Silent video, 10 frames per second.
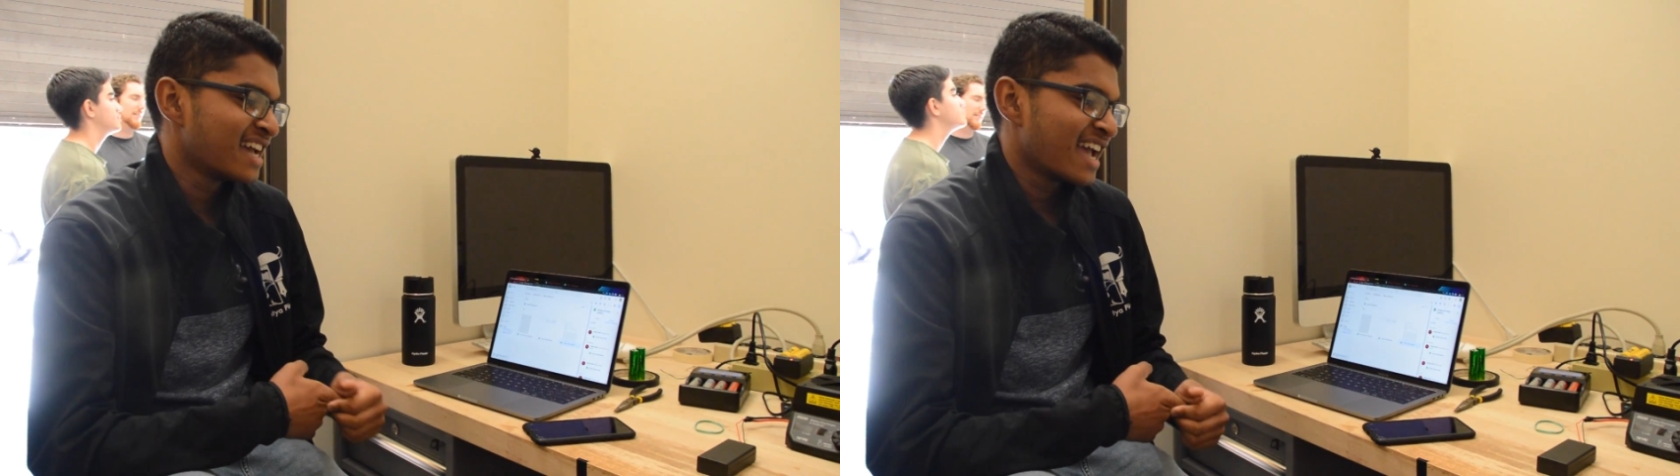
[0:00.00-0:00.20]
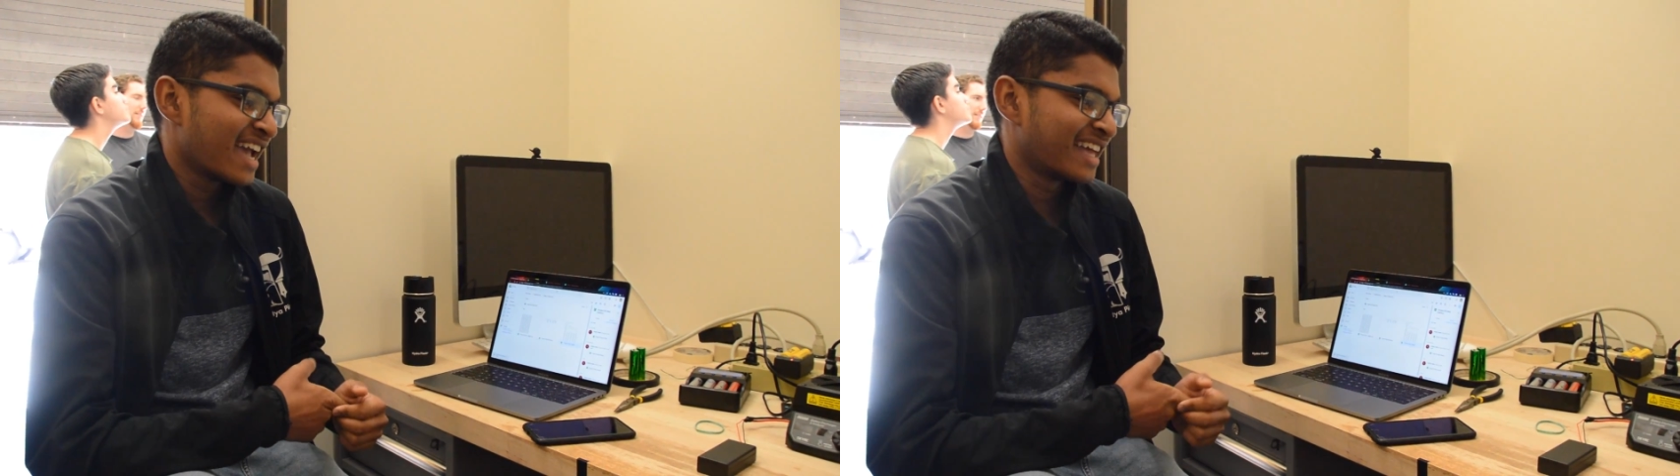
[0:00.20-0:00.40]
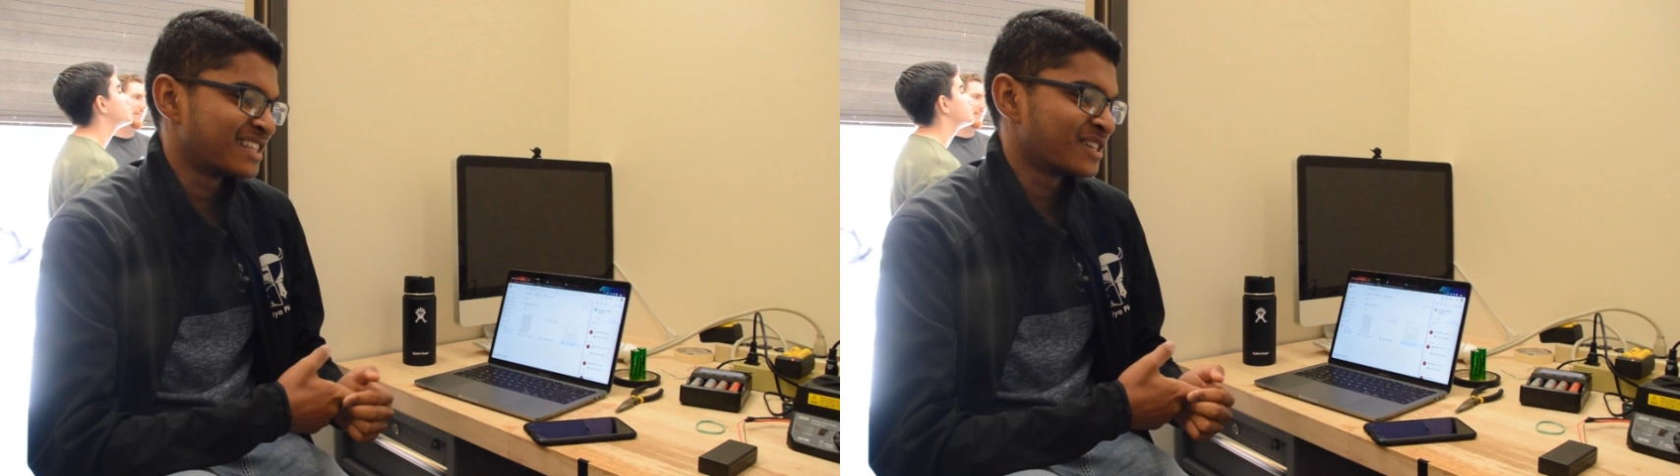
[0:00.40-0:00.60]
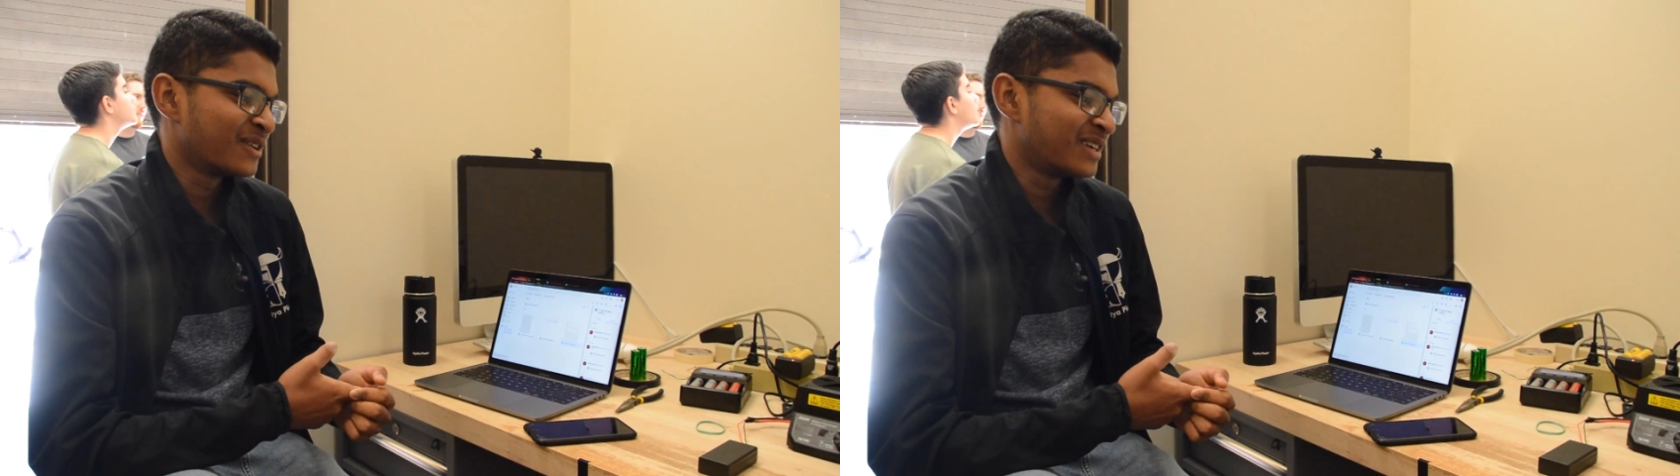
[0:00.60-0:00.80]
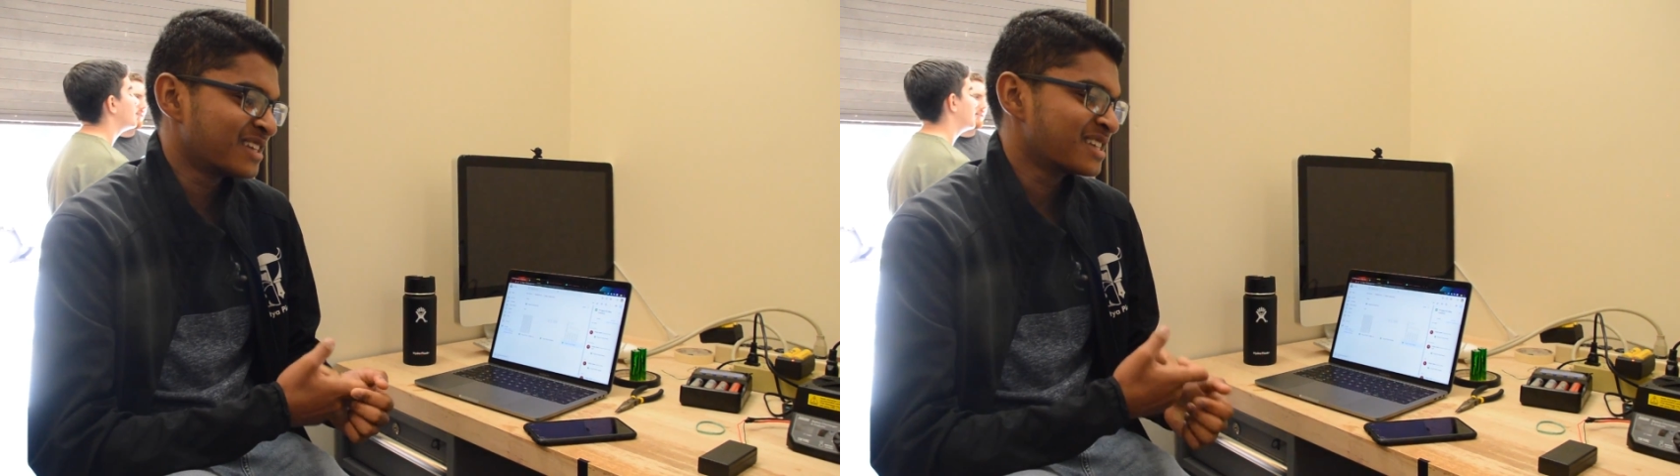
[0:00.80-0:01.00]
And so
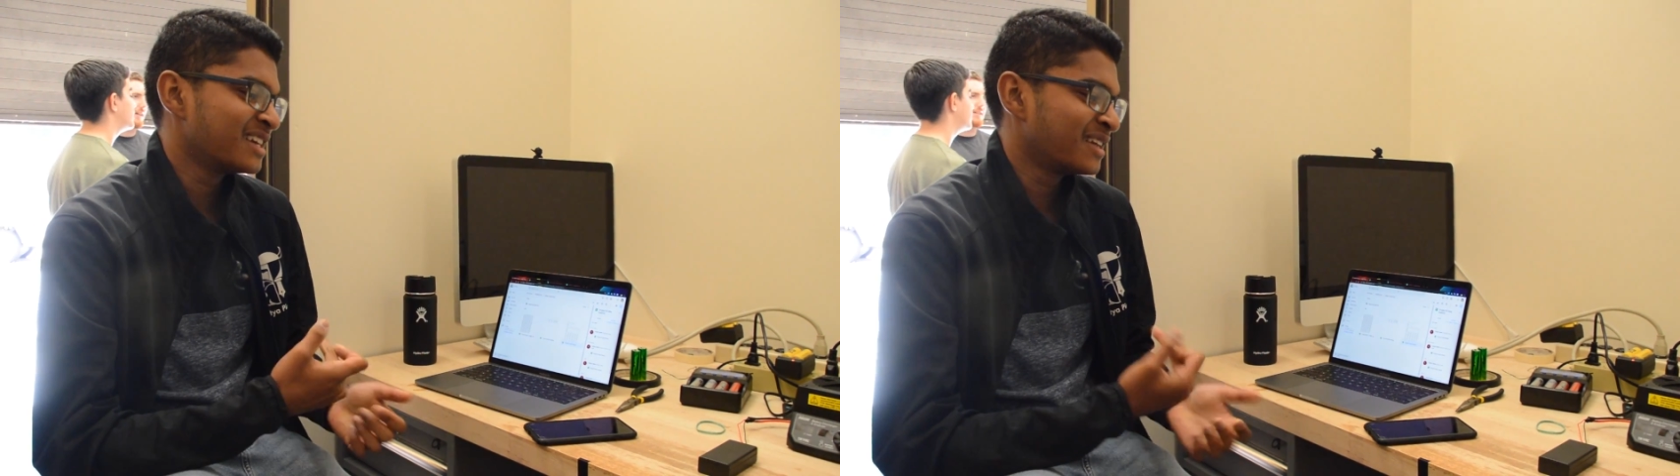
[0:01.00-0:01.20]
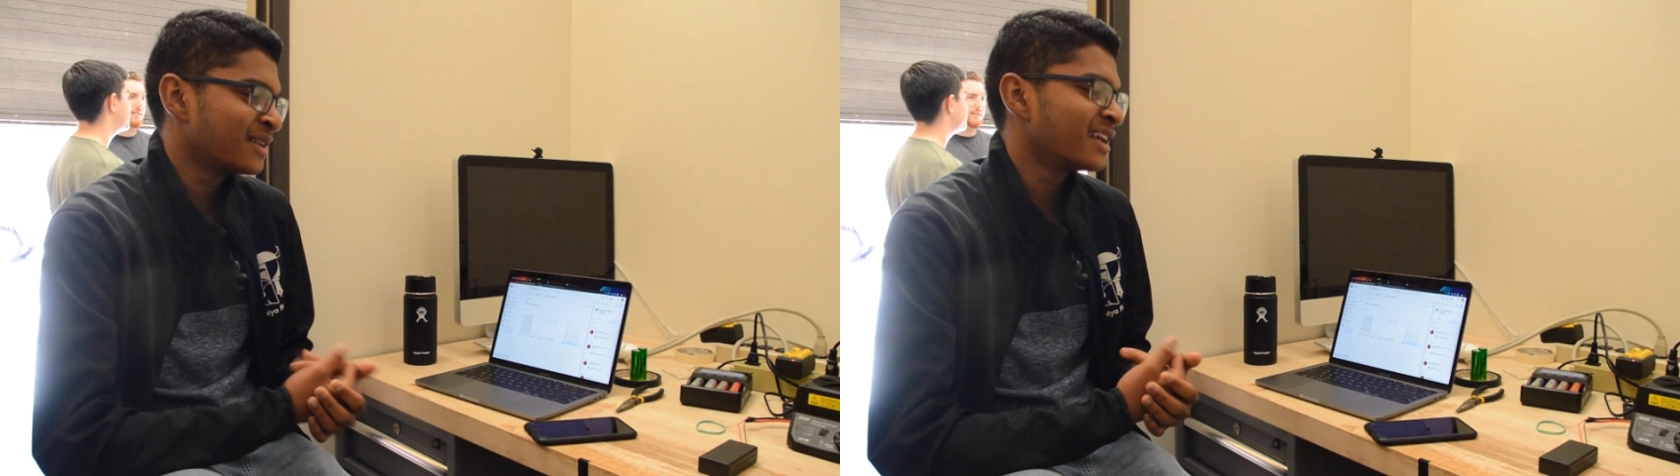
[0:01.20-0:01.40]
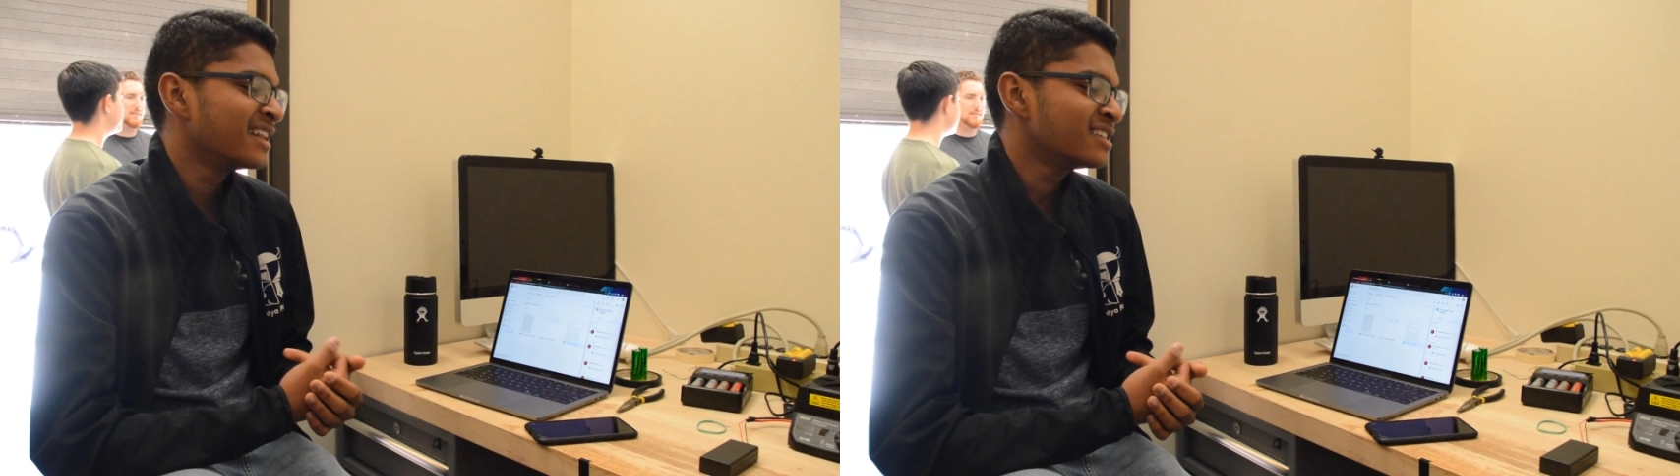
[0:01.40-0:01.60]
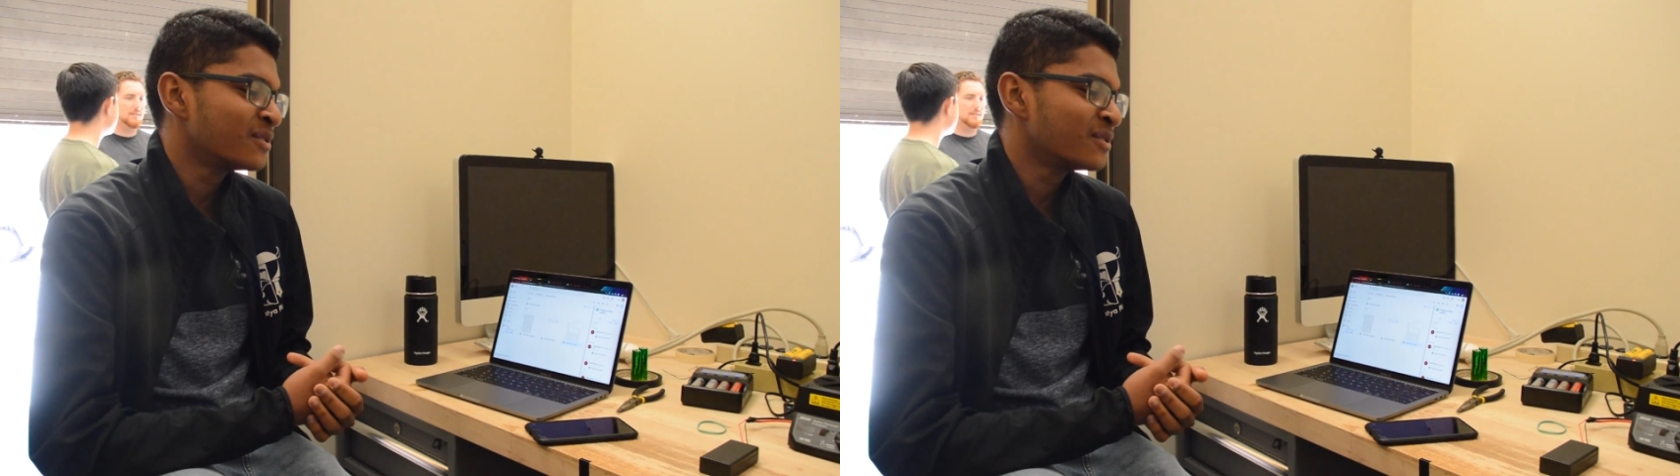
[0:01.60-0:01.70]
it is